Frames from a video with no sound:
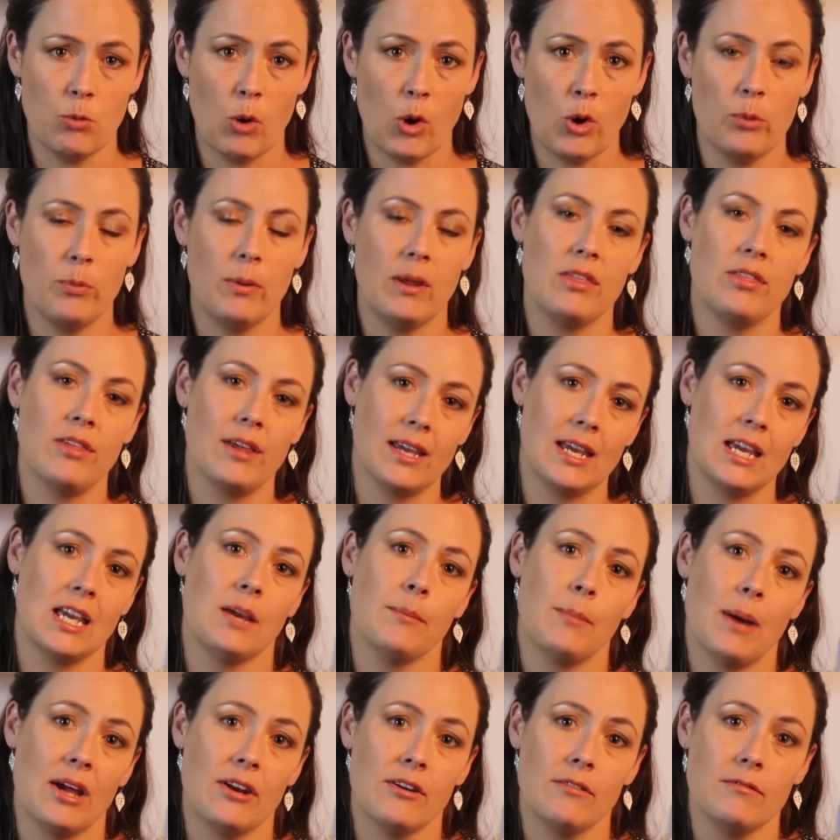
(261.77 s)
we would be thinking
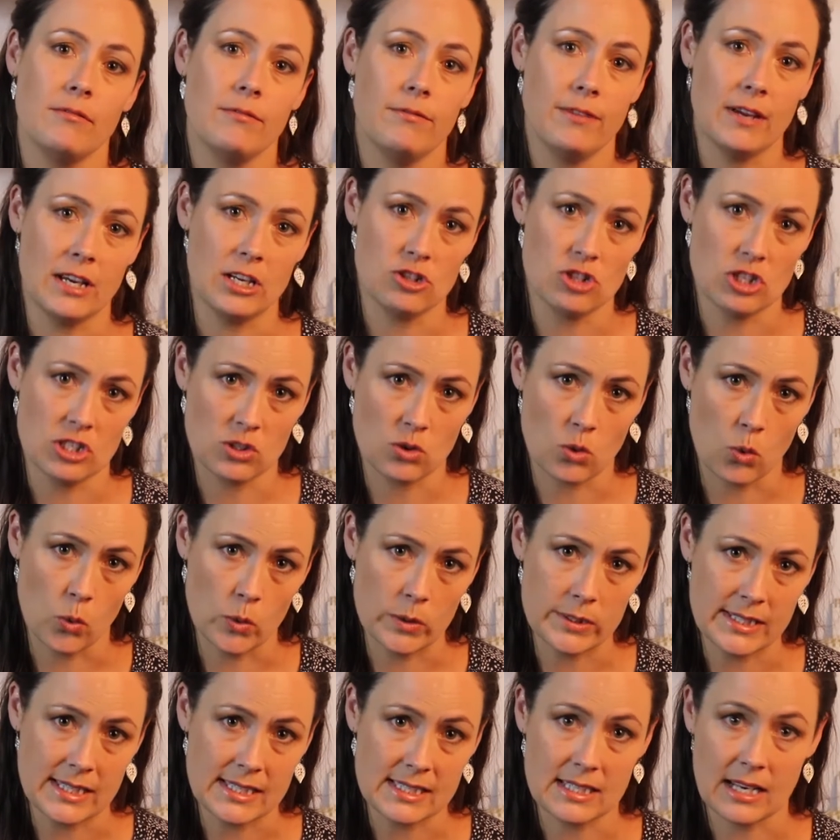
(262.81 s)
about infectious
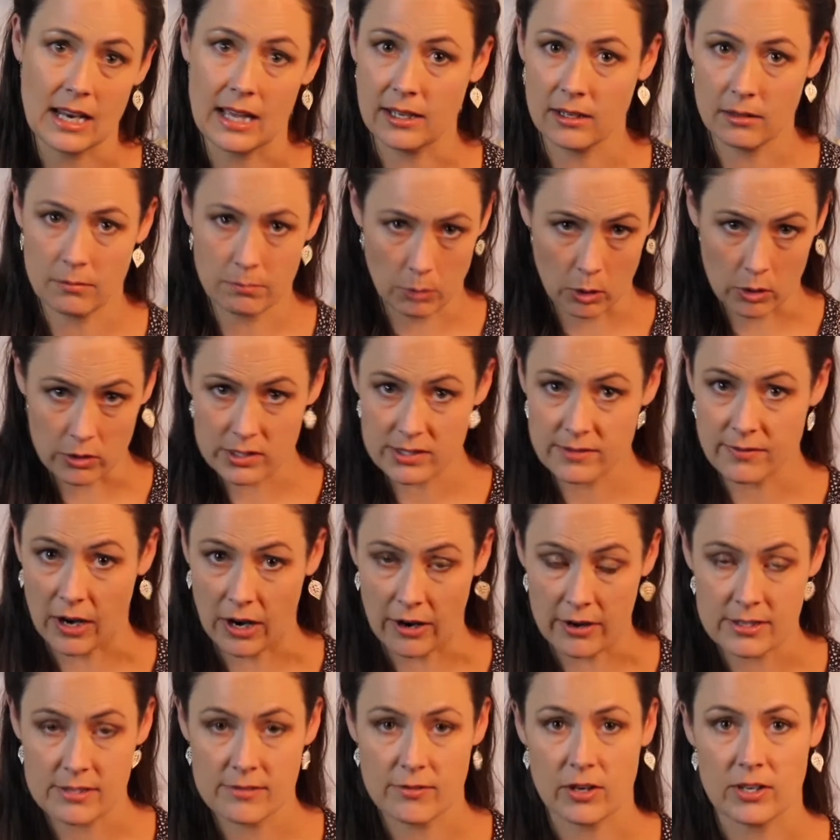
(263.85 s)
causes like pox
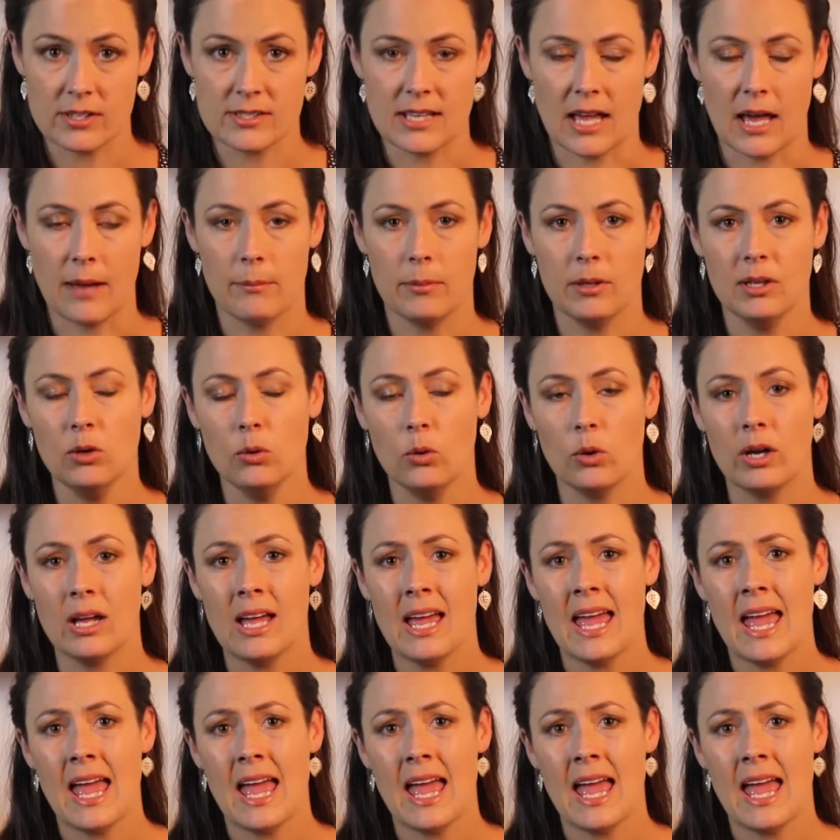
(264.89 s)
virus, for example, or